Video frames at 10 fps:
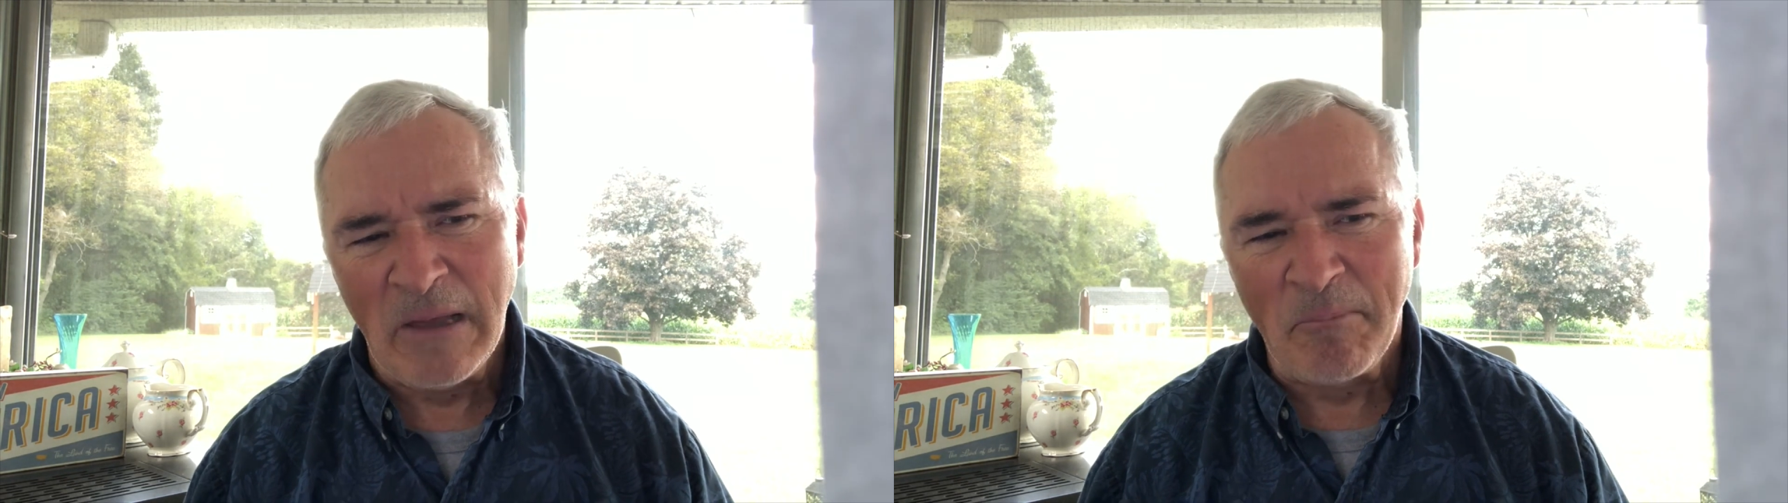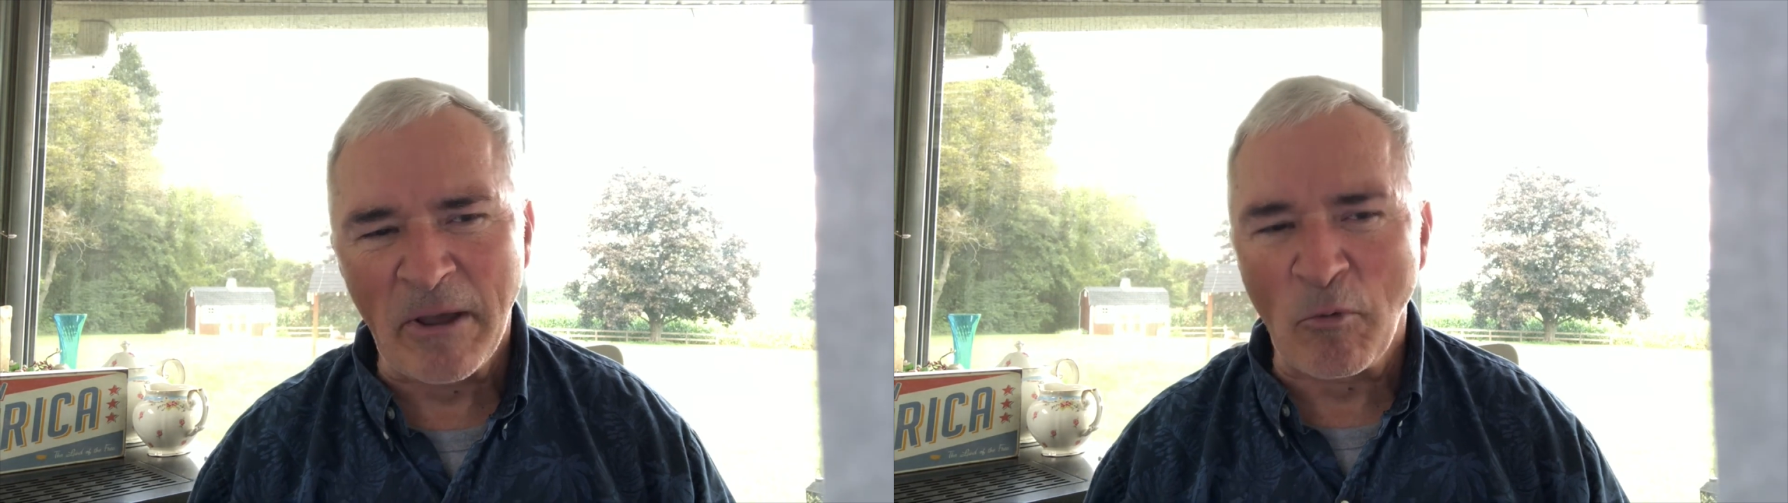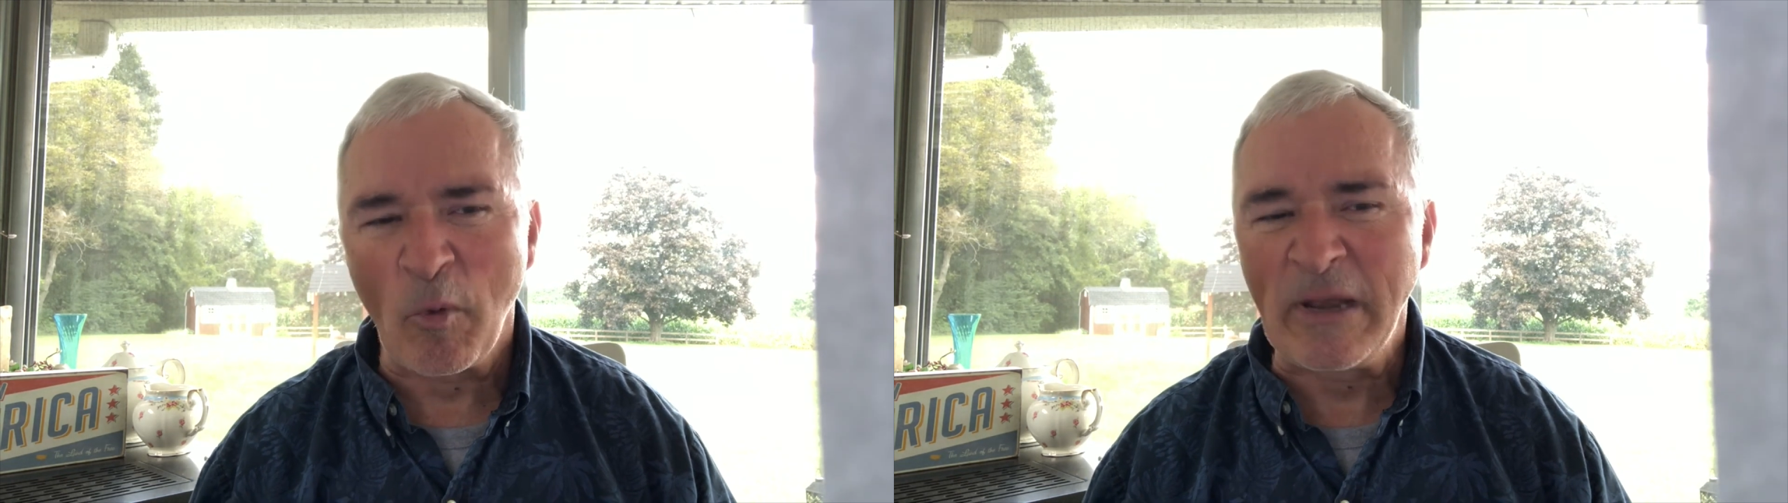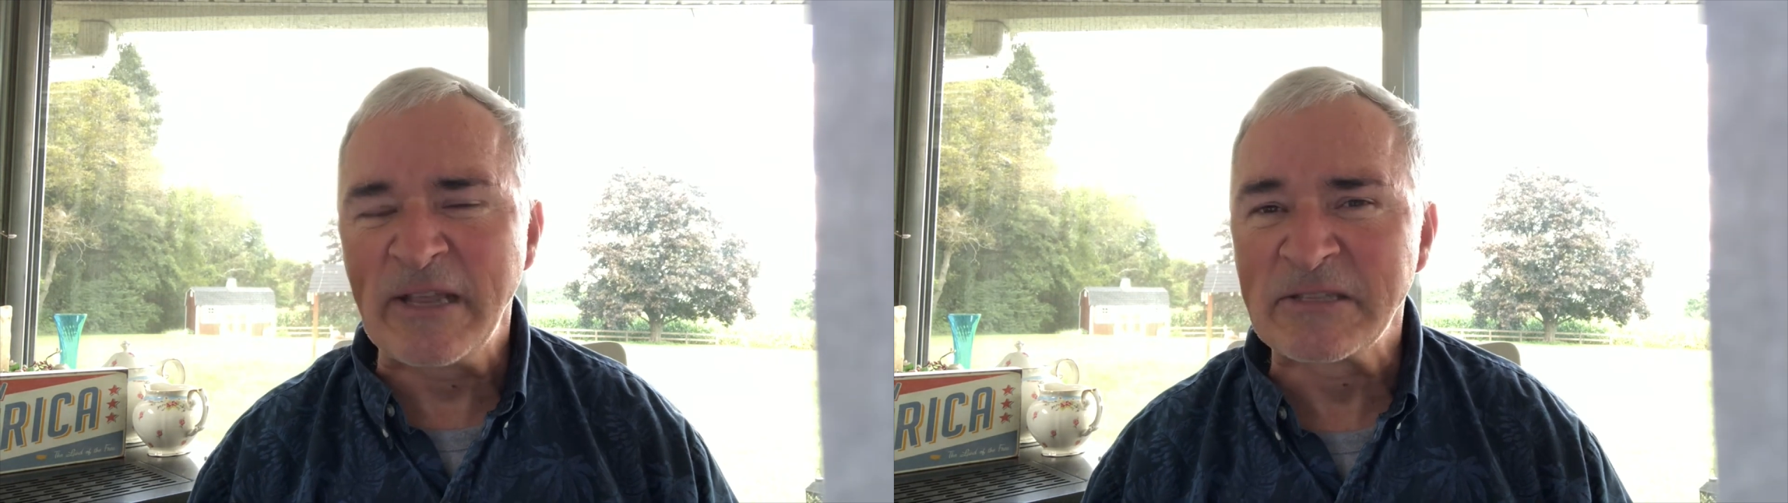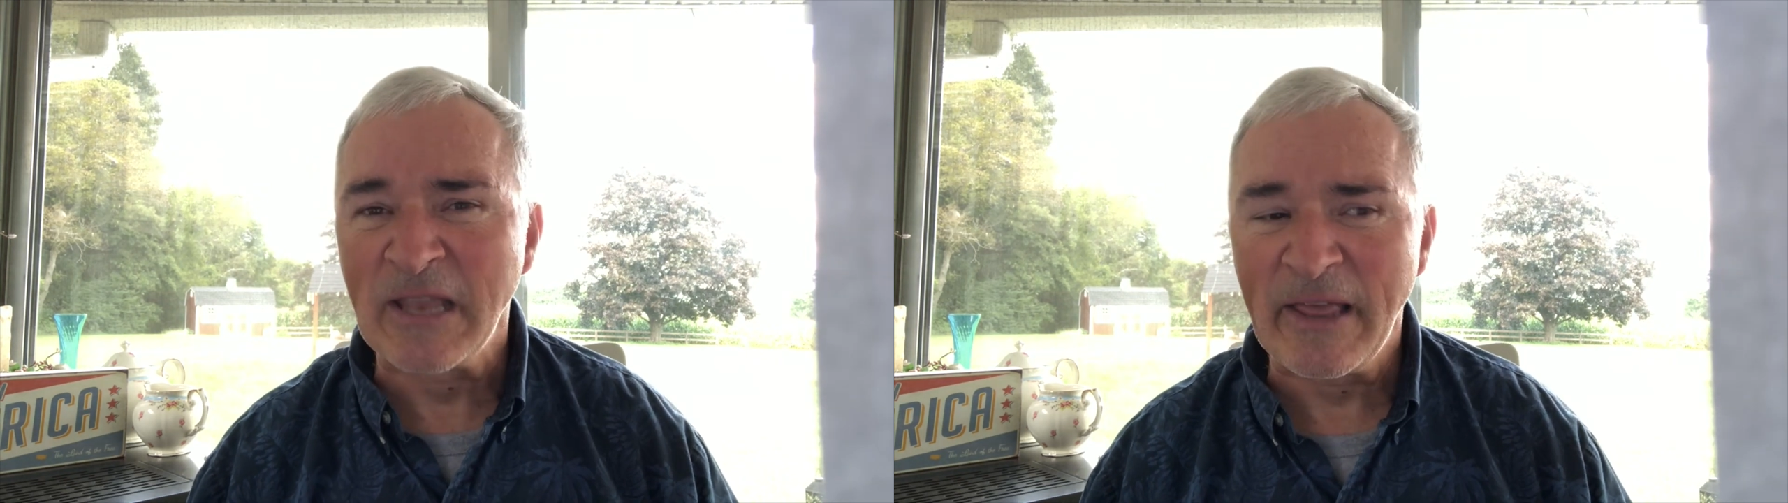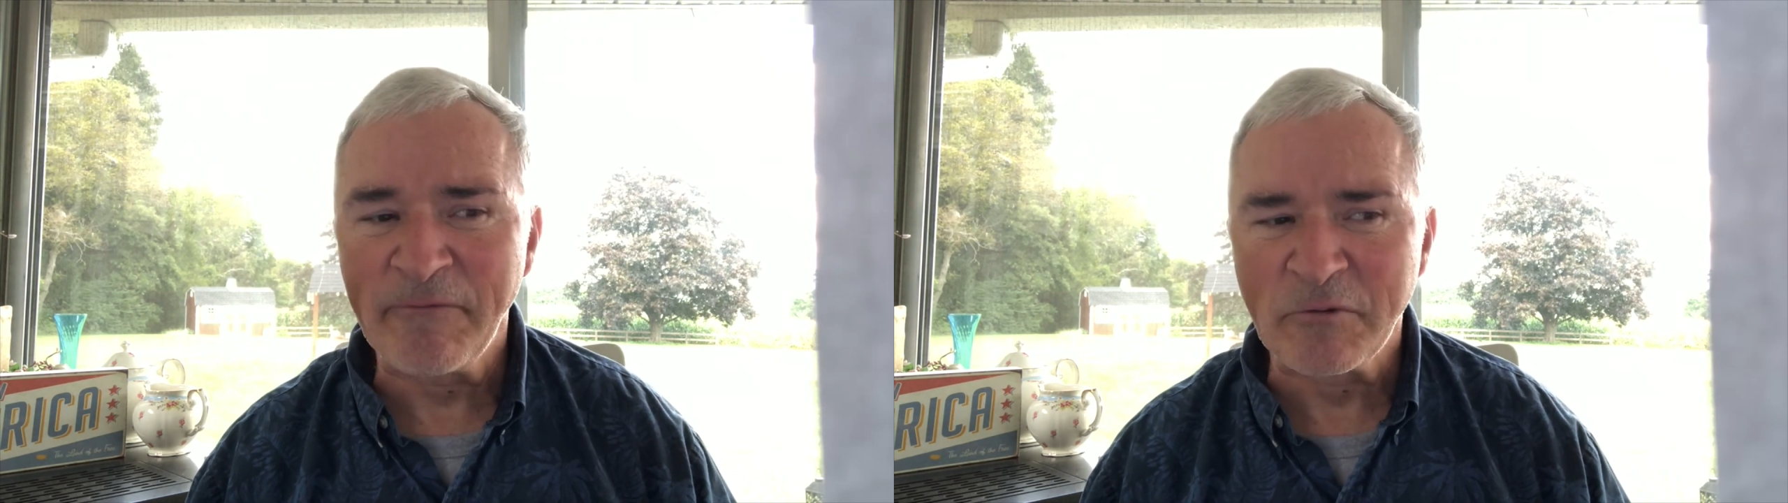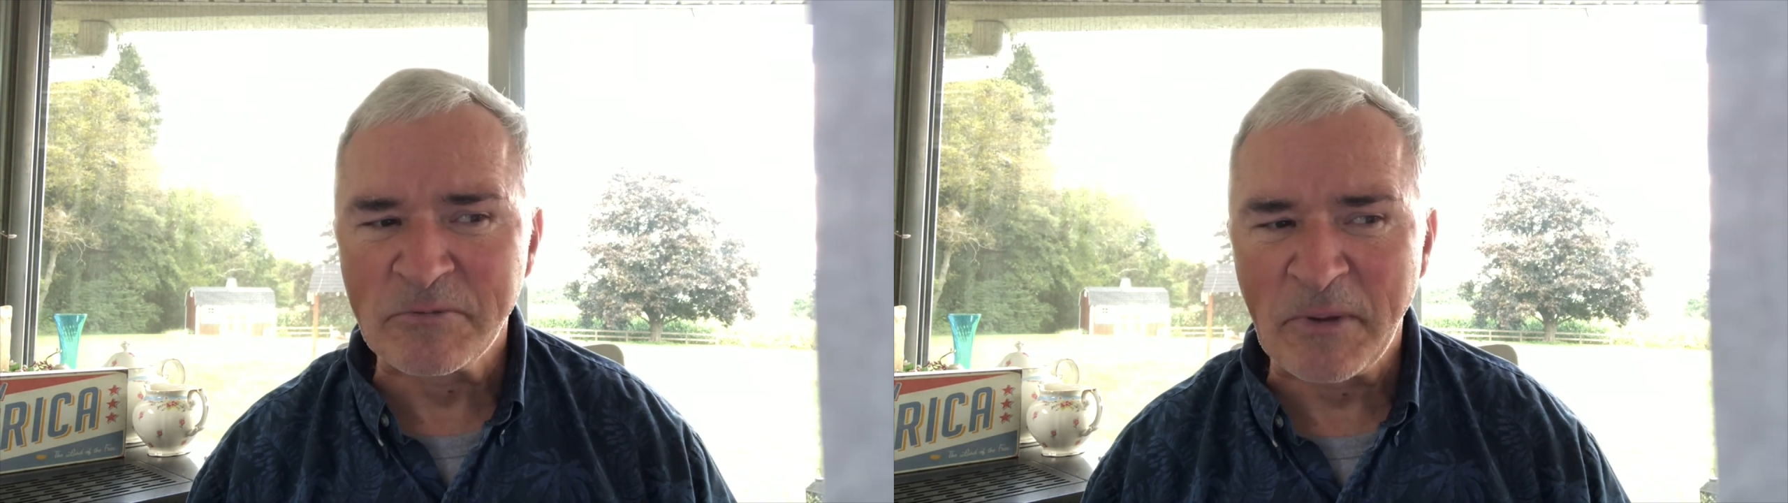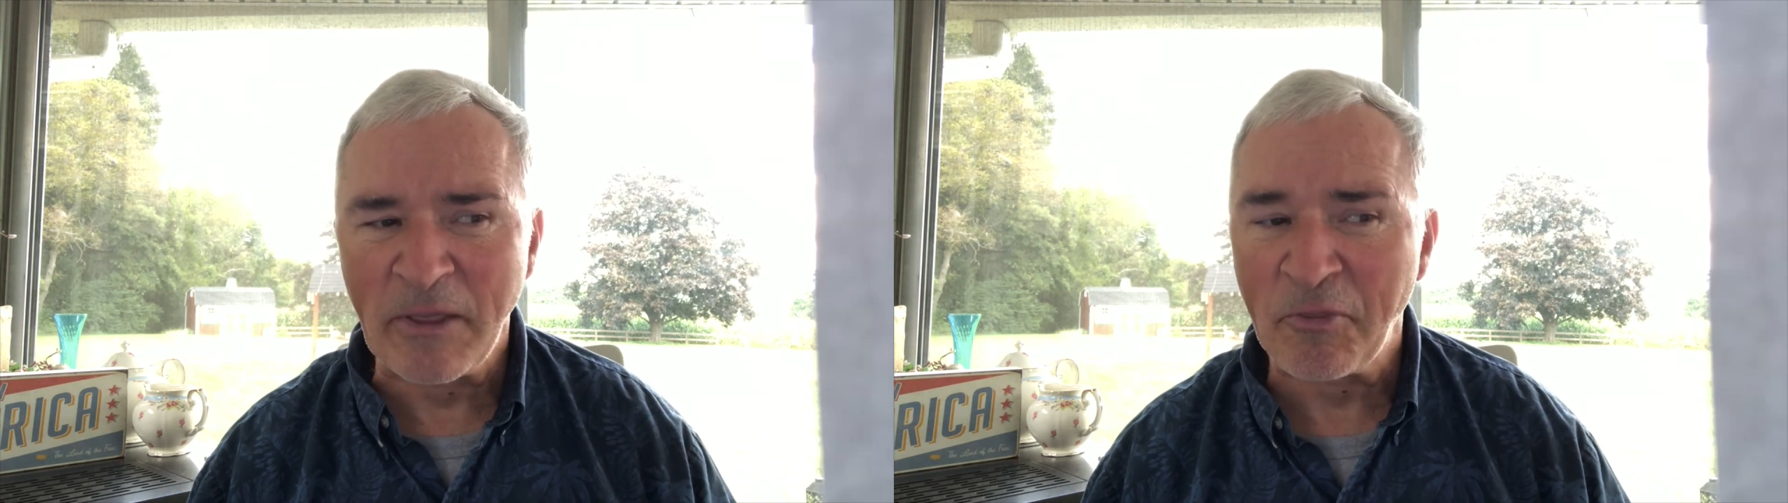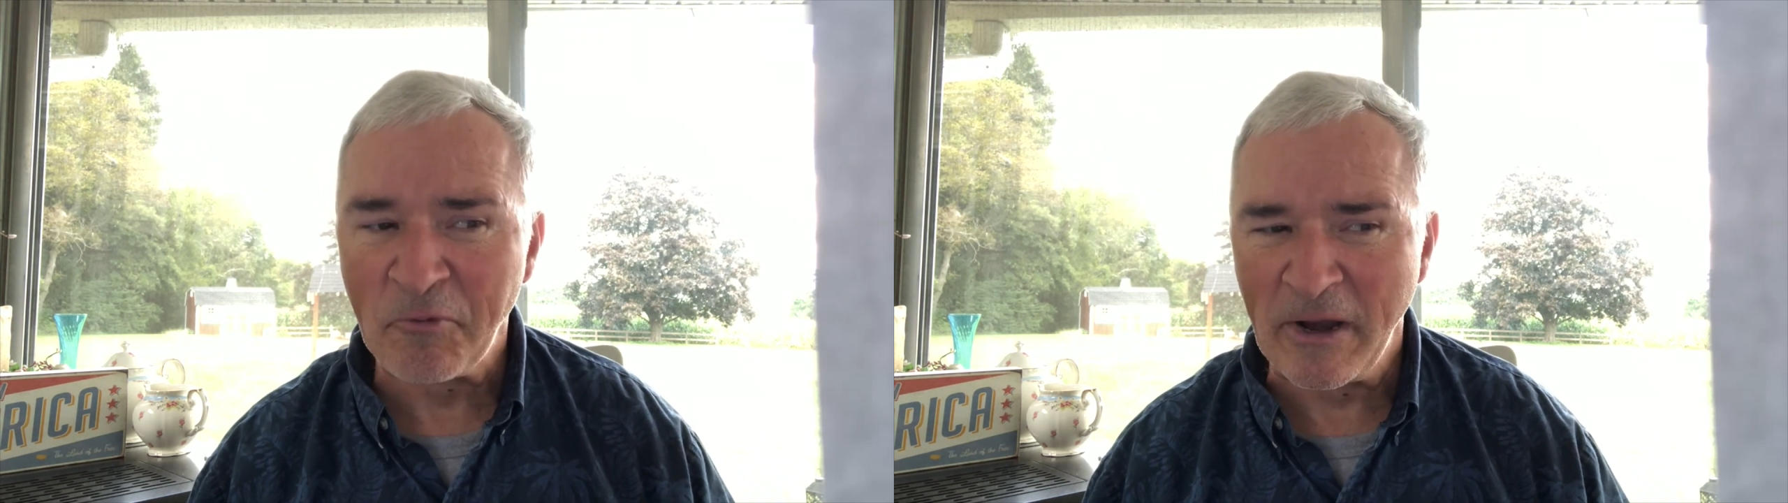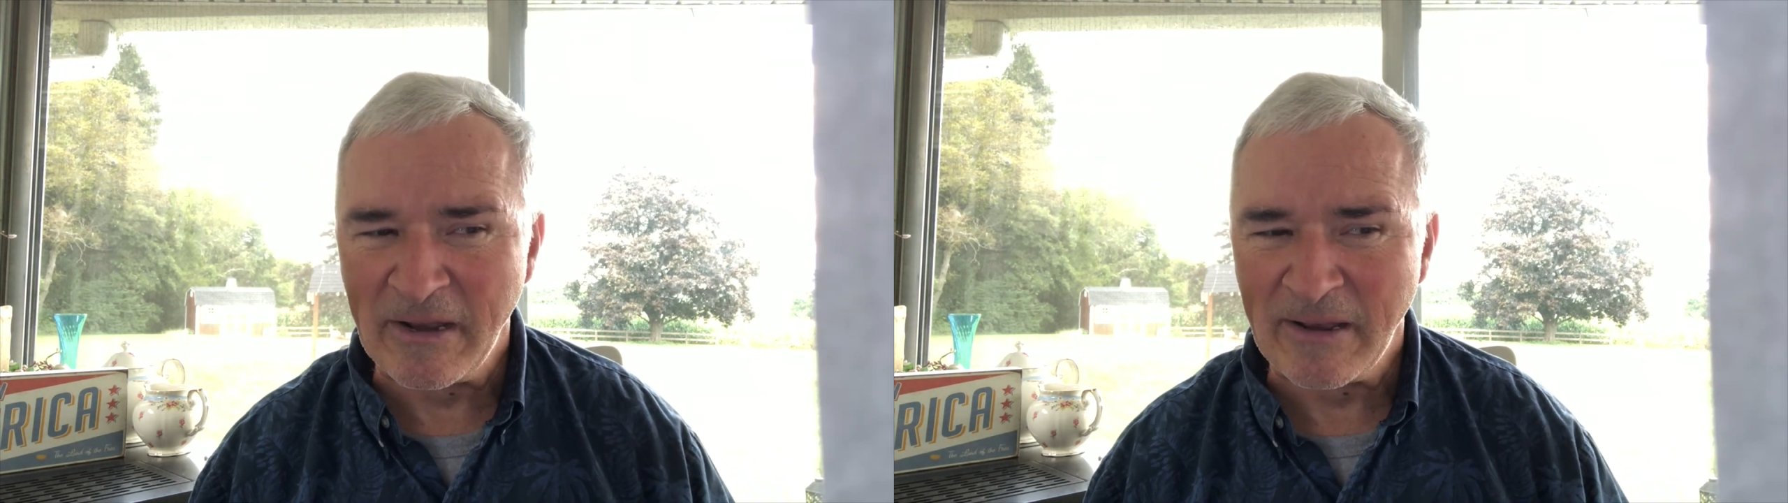But when his life was being
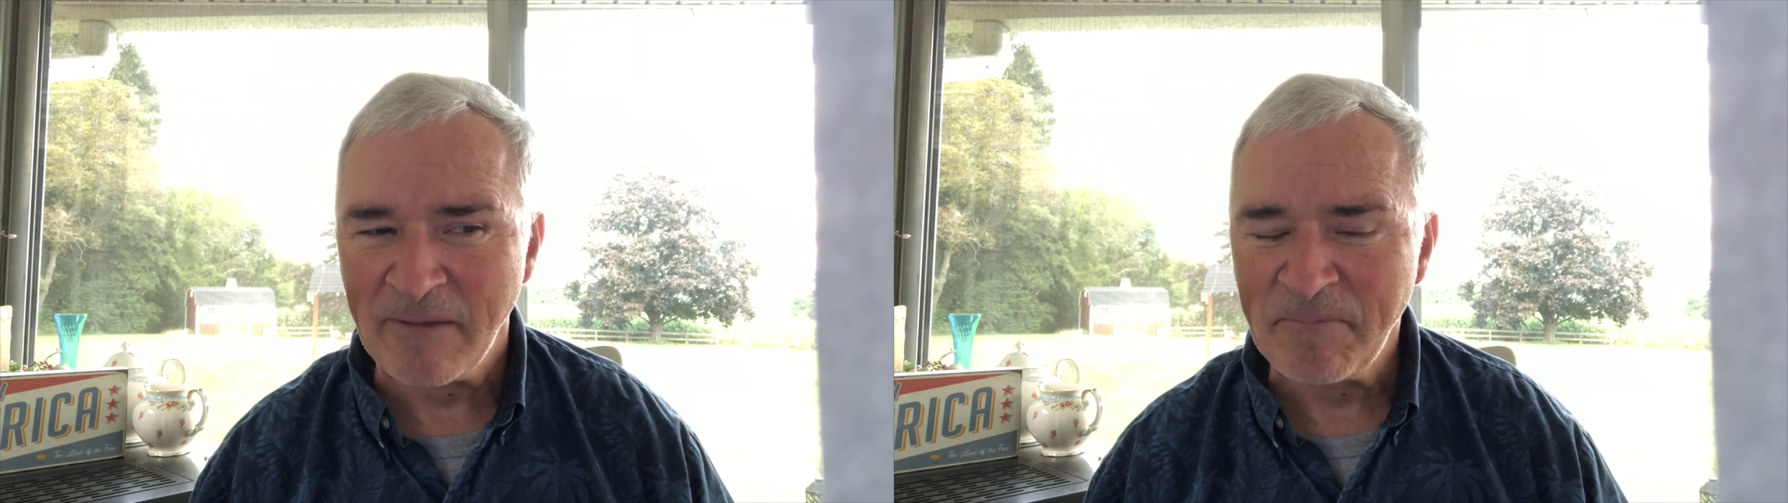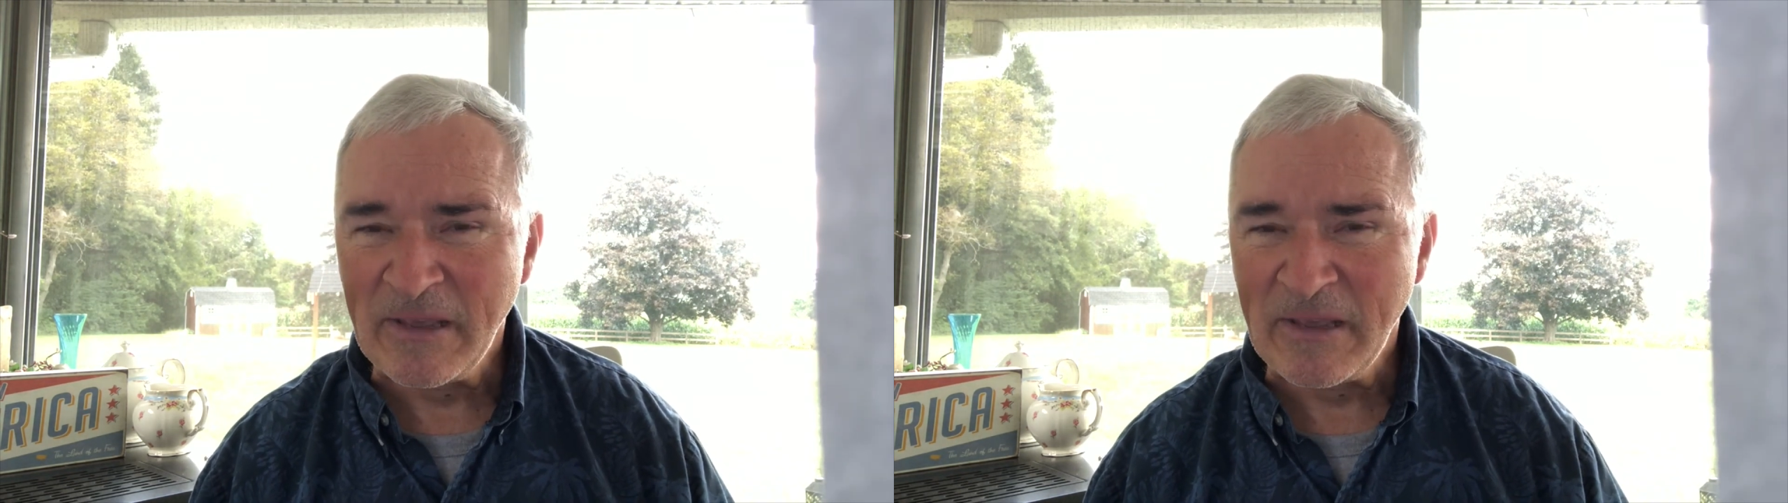threatened,